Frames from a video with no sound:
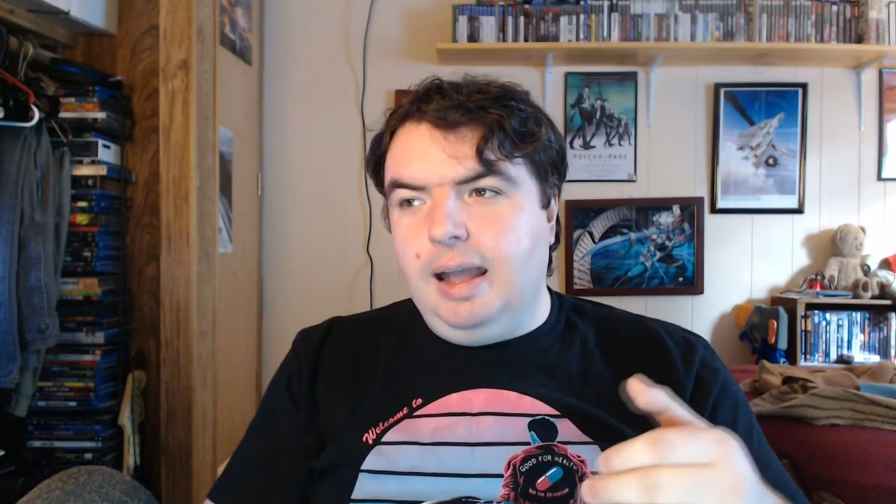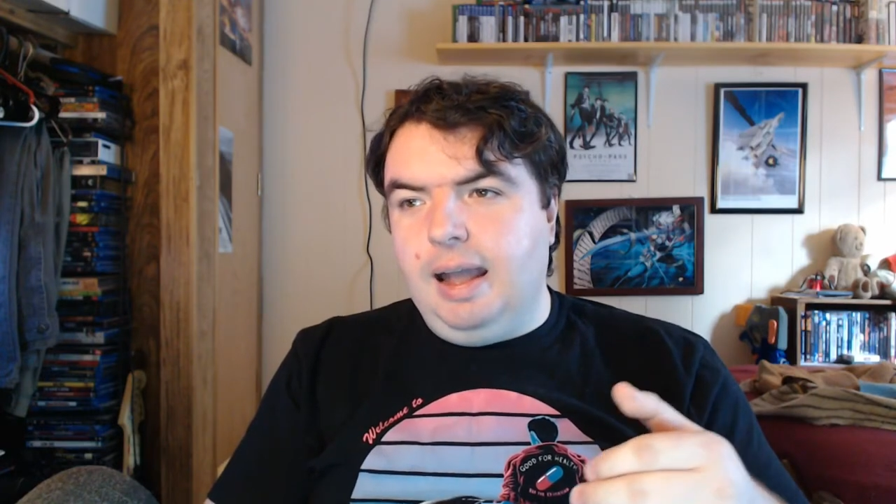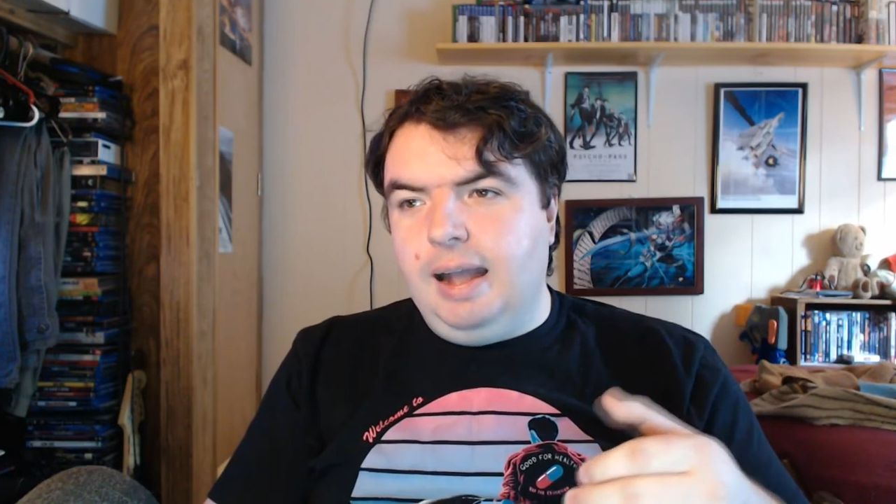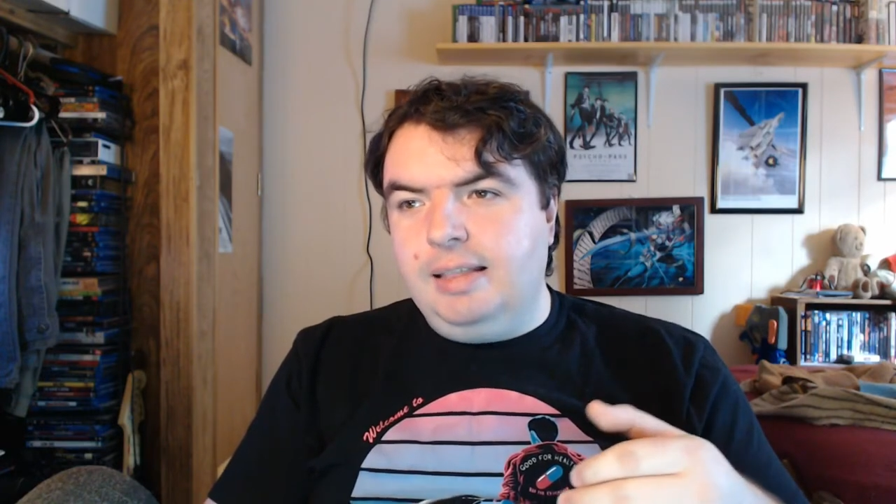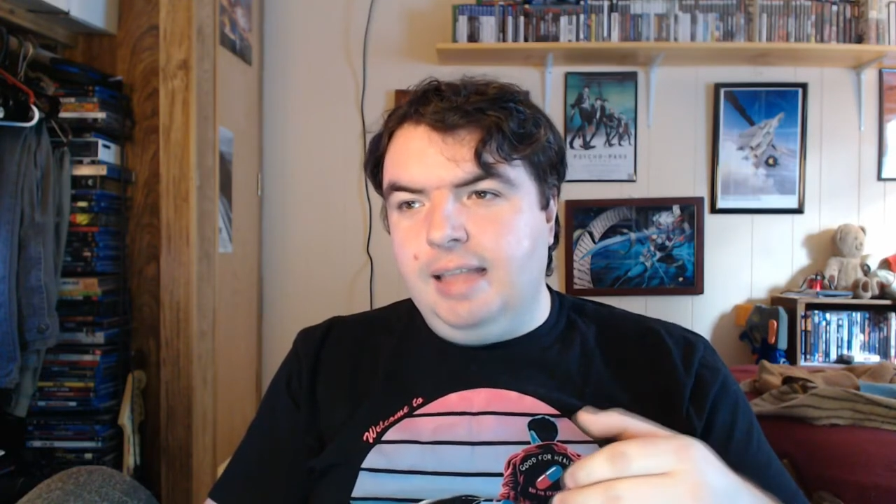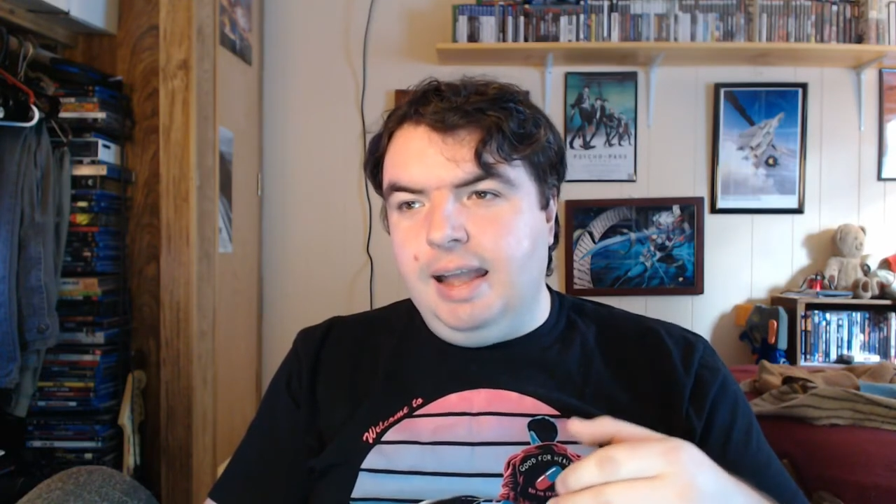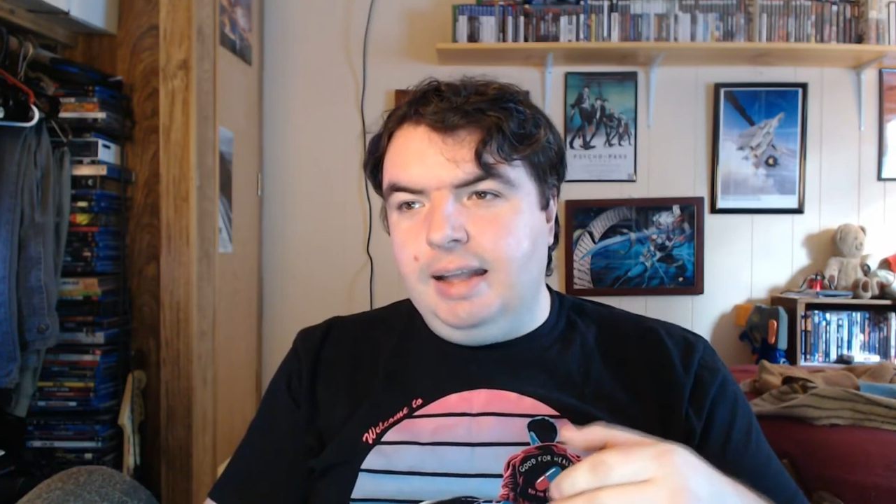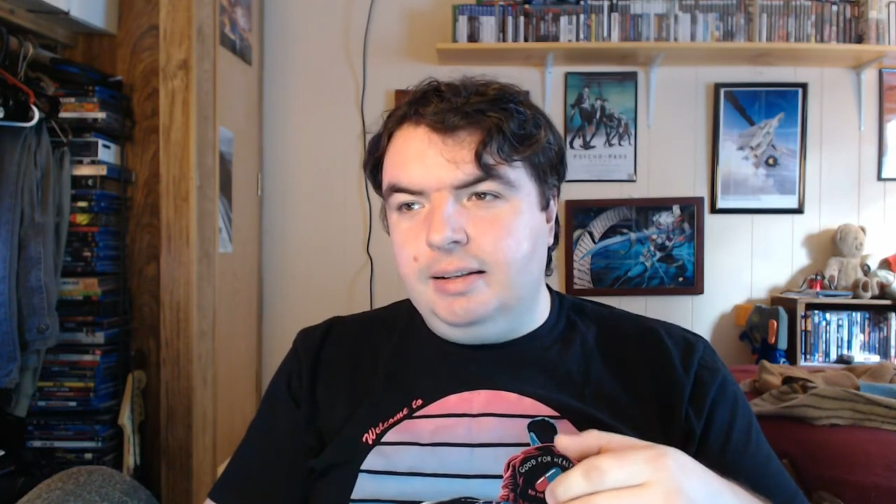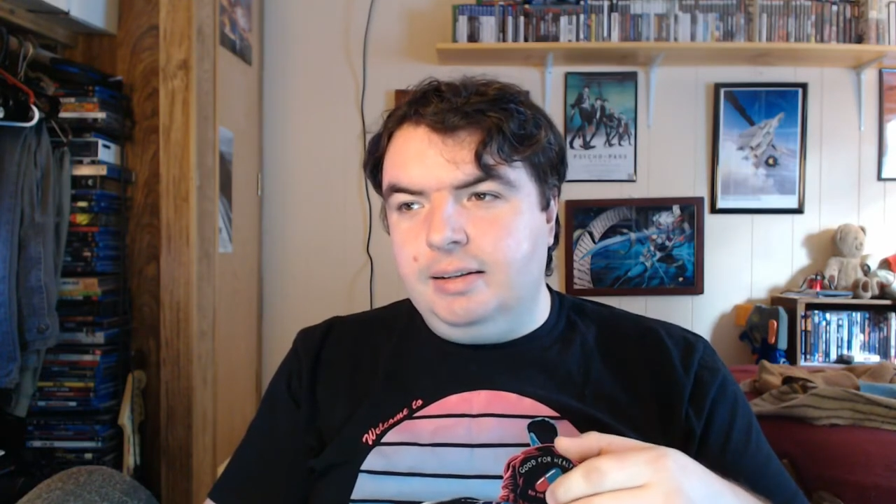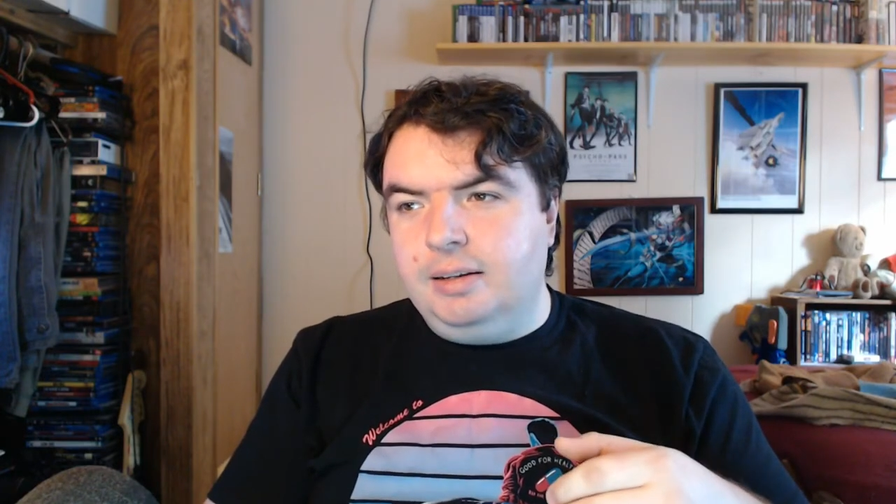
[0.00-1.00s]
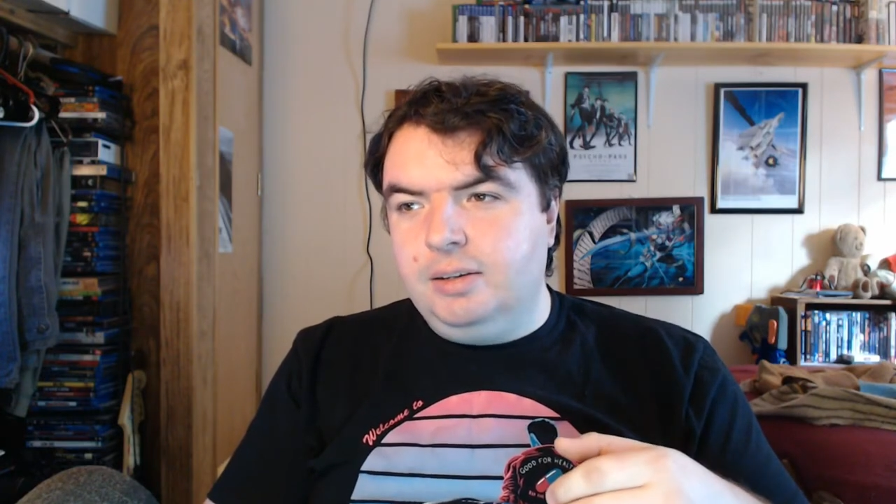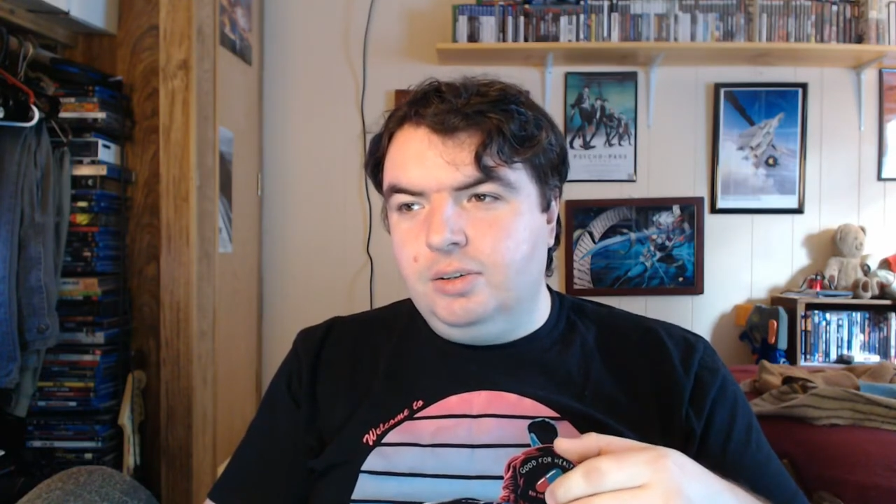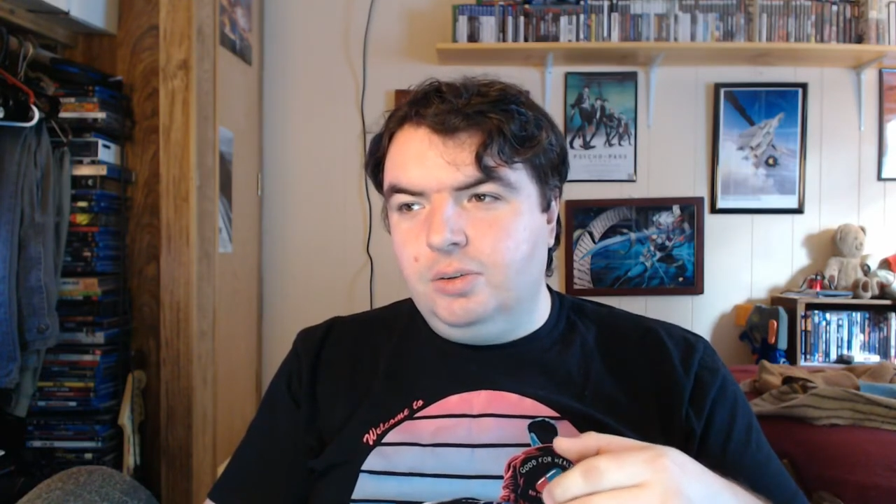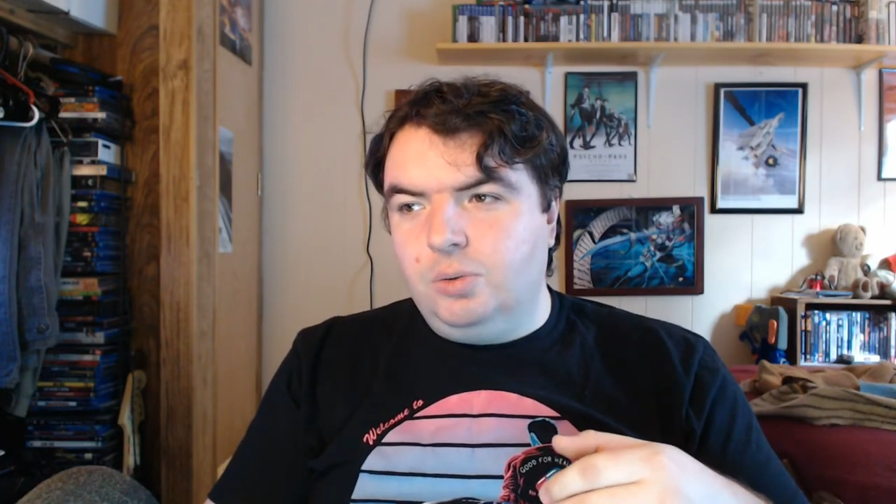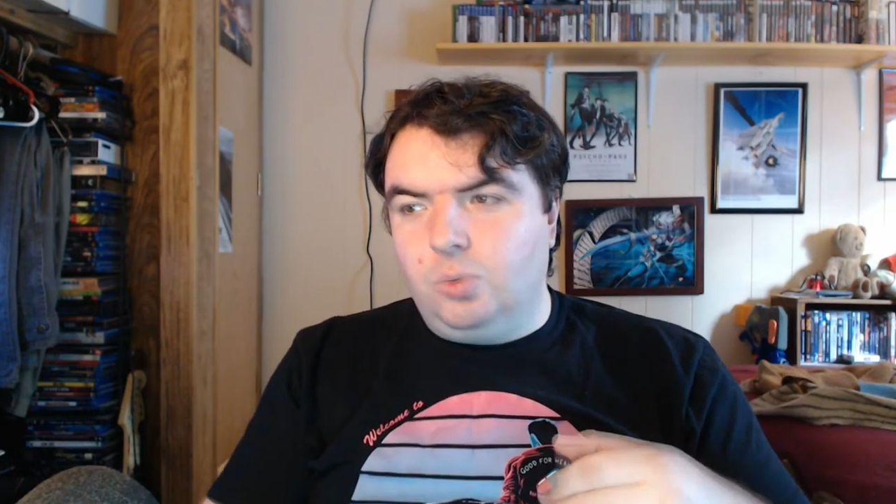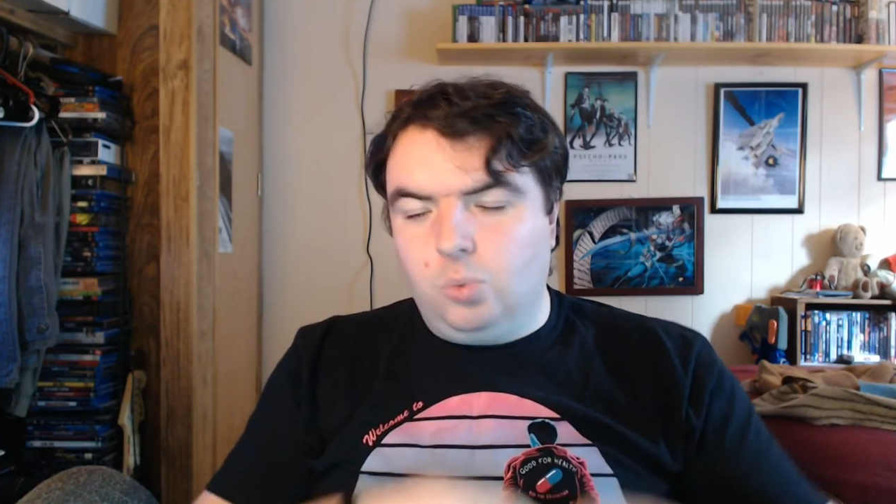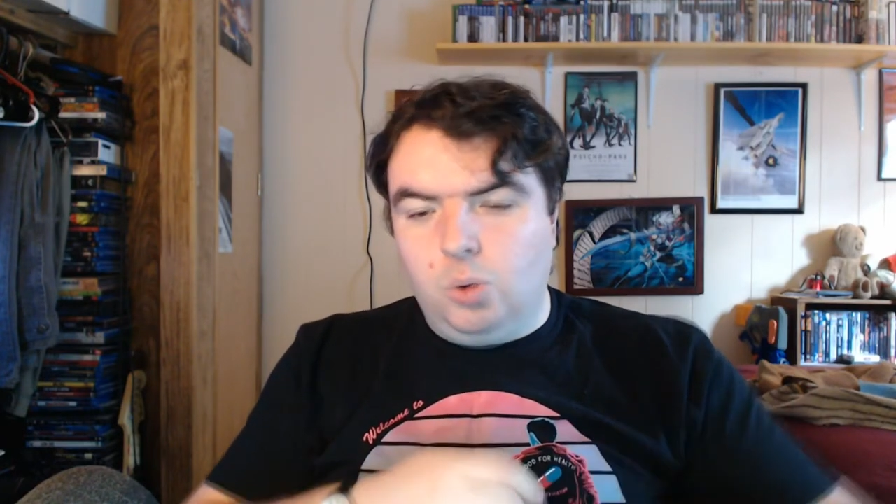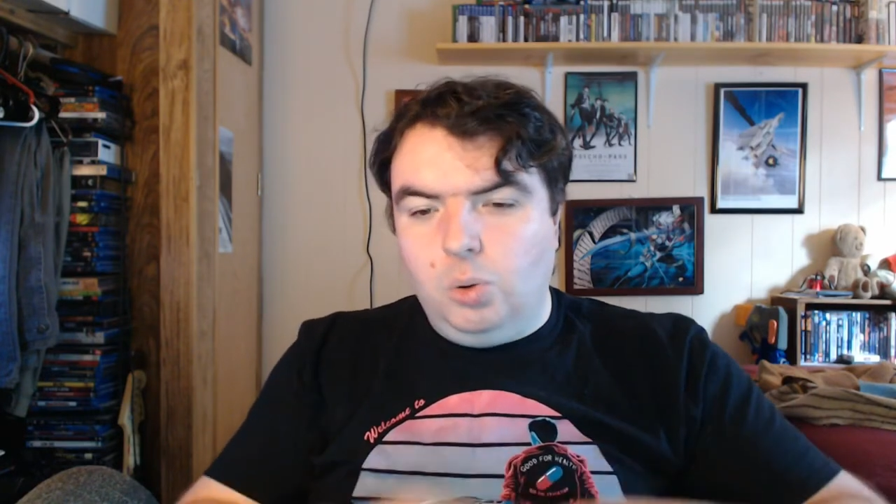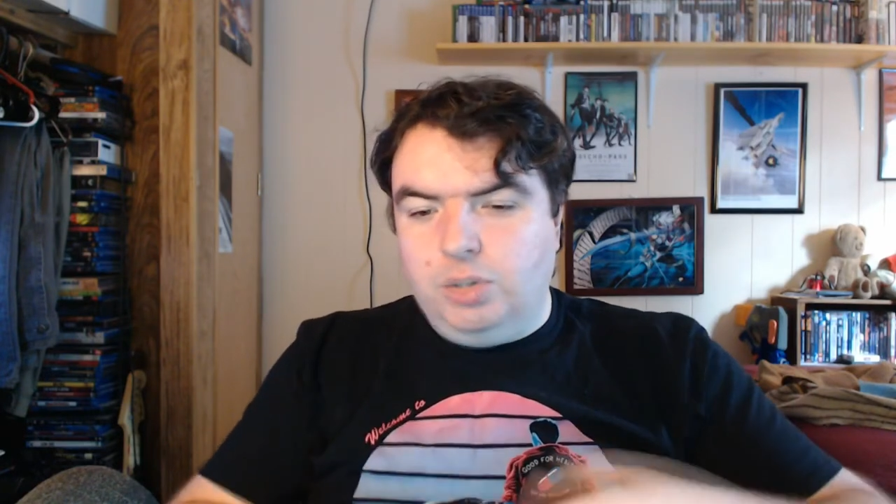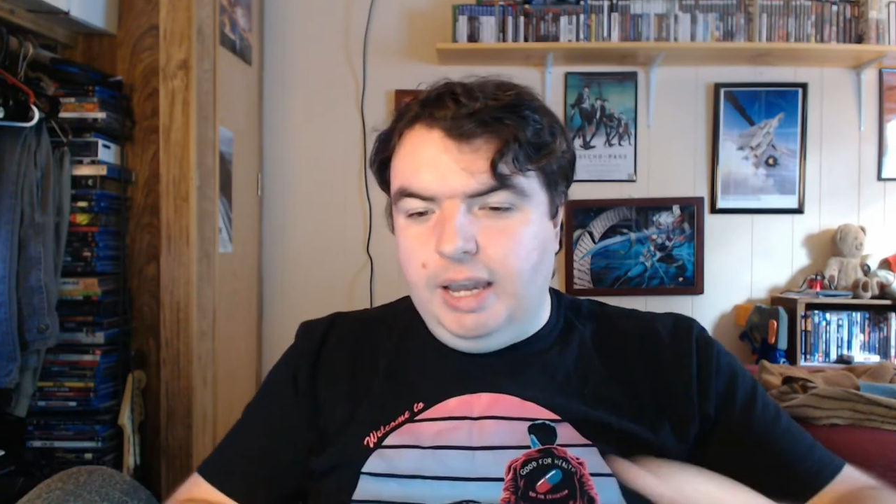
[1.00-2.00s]
and then
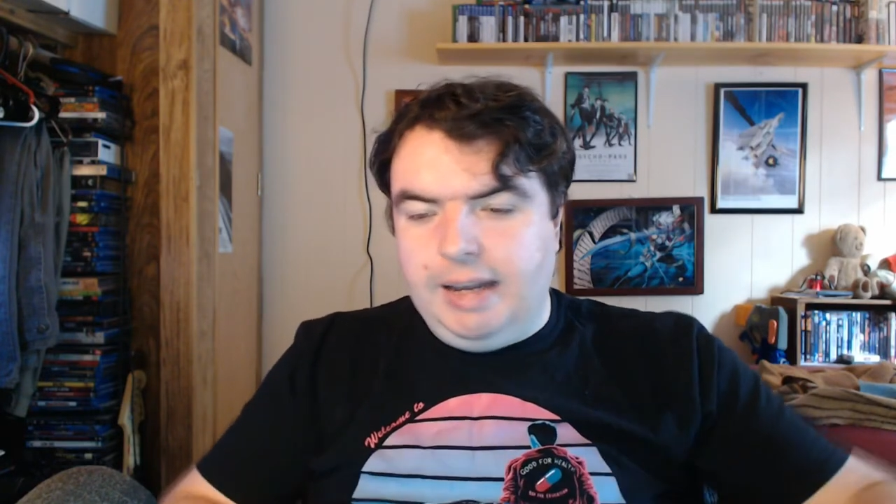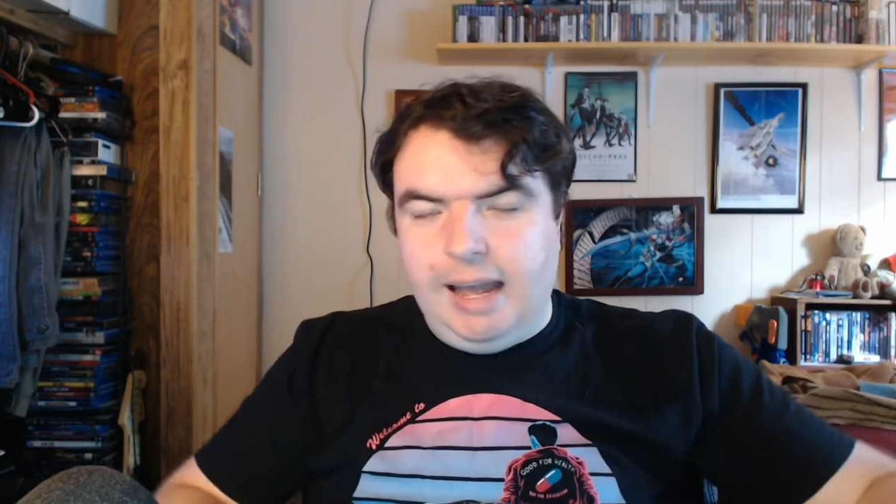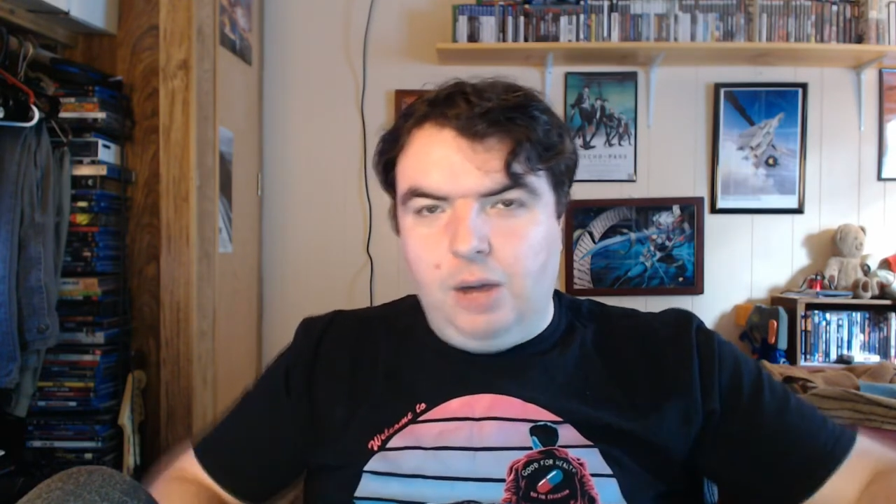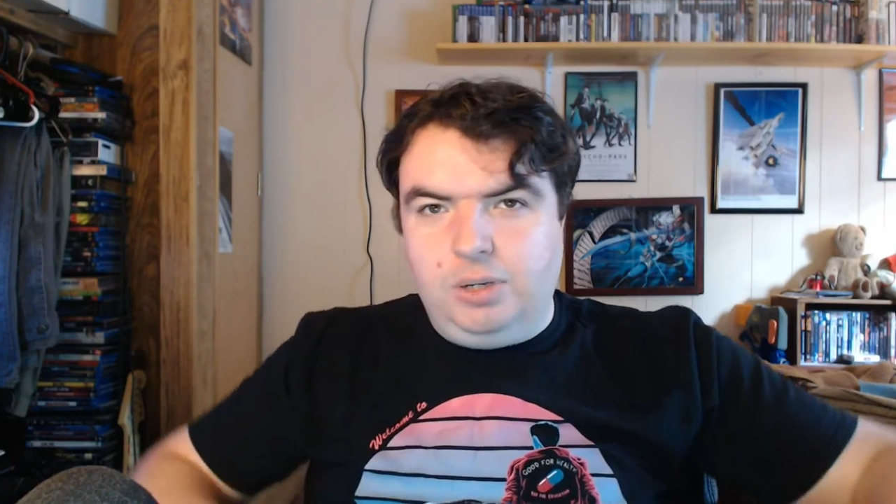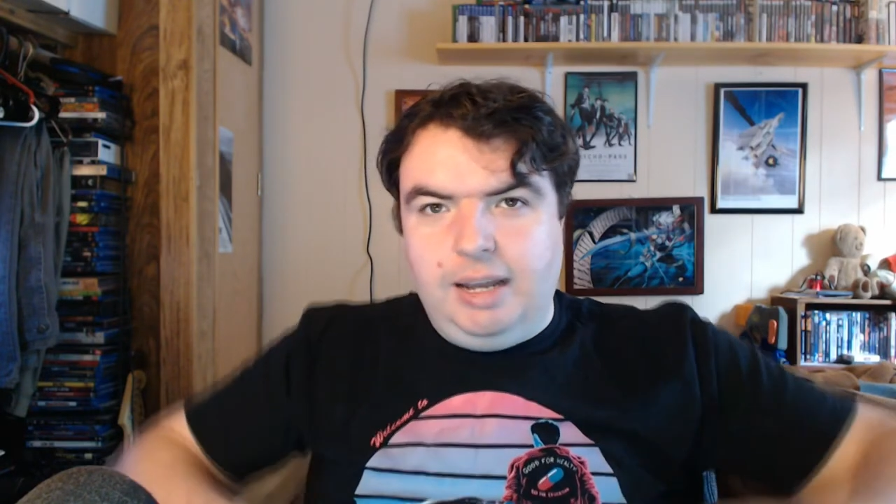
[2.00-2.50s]
rotate out